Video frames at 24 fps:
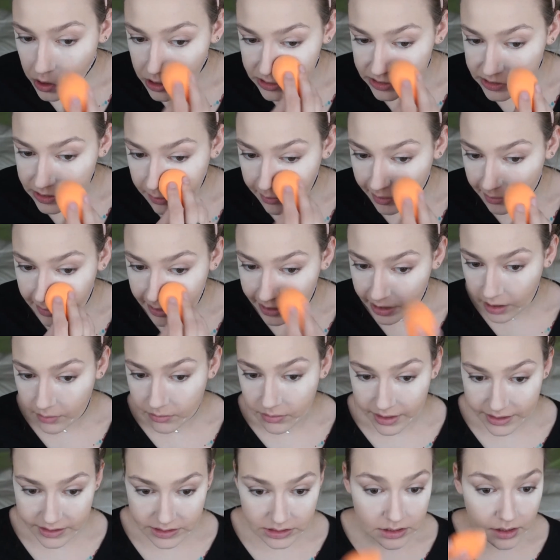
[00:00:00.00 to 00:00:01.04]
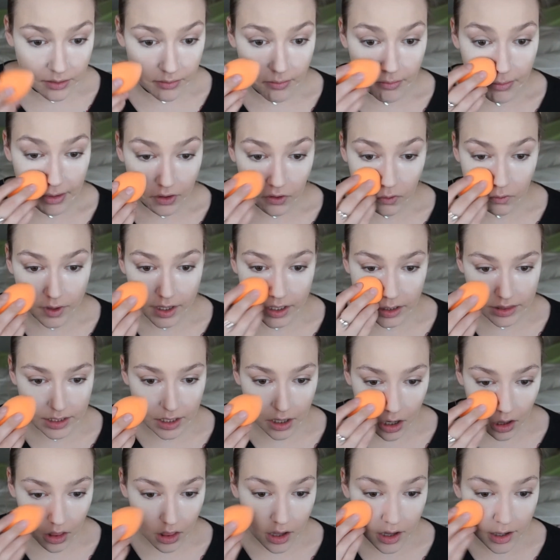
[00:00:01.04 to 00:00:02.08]
So my makeup likes to melt right there
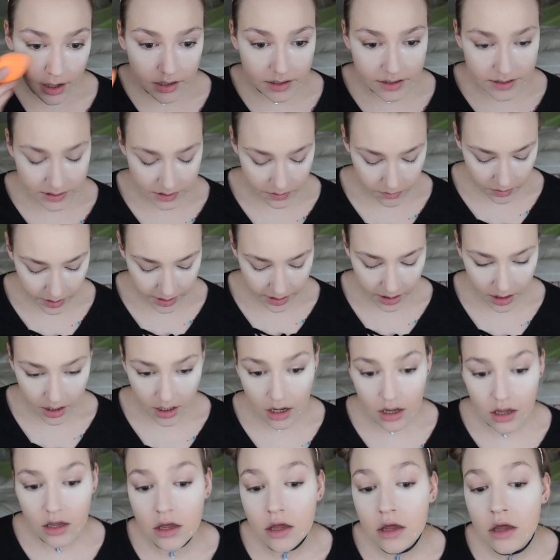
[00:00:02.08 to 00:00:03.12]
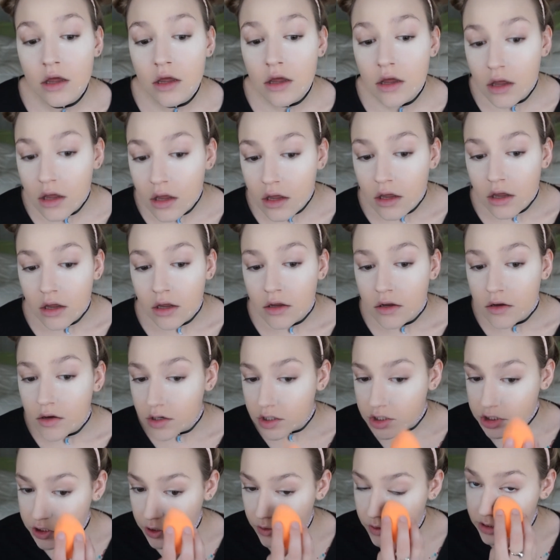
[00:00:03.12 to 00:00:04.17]
a lot, so I gotta
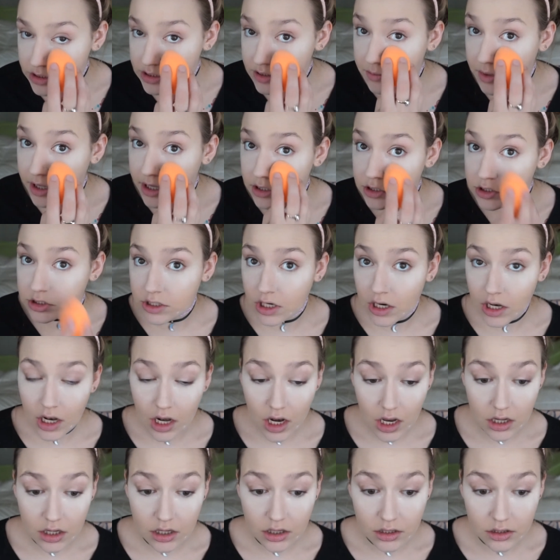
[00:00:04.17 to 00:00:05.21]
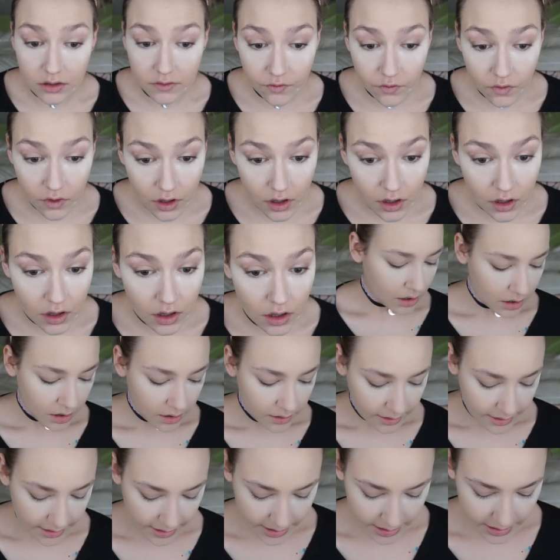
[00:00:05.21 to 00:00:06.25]
show it some extra love.
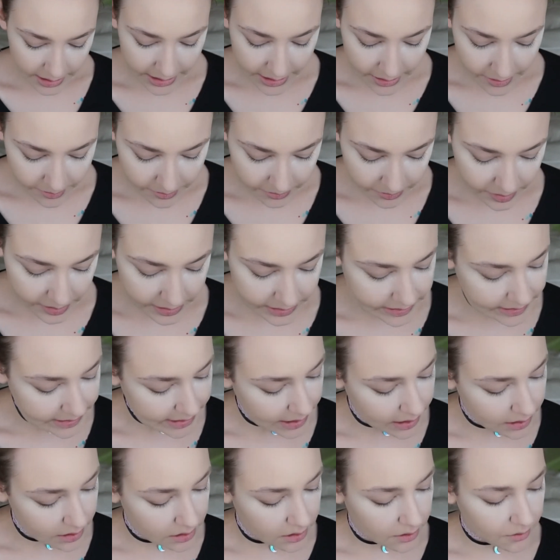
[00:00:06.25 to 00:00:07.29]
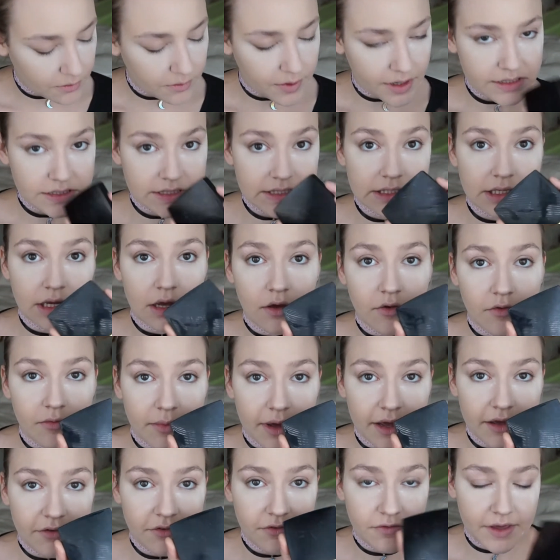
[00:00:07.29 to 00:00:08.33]
Okay, now I'm gonna set the rest of
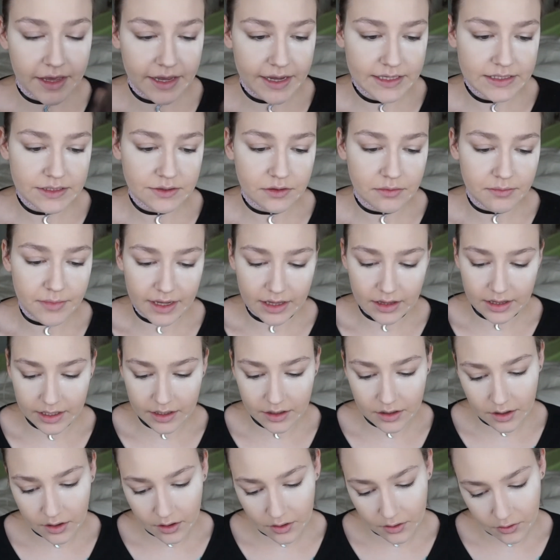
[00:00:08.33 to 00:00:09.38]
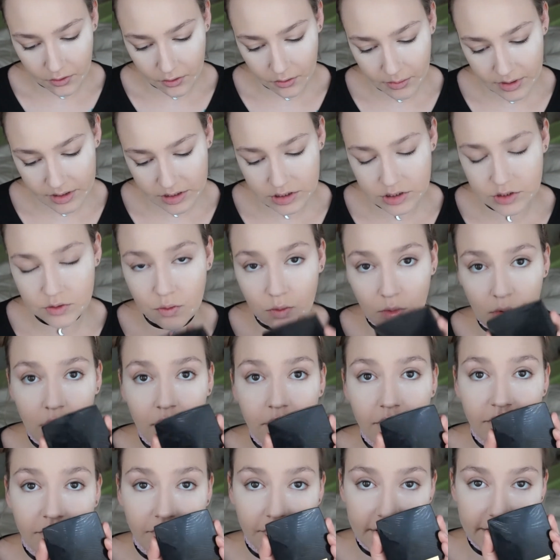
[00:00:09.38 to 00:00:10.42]
my face with my Lancome Dual
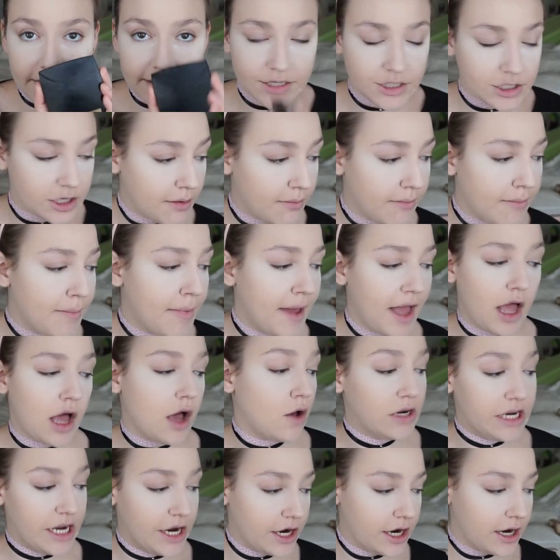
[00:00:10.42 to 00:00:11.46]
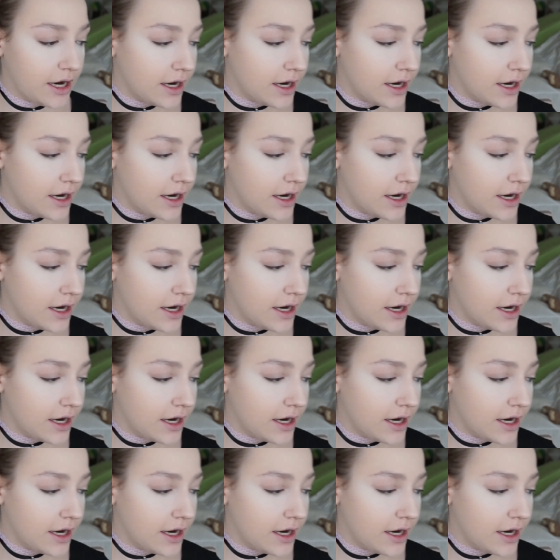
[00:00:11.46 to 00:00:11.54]
Finish powder.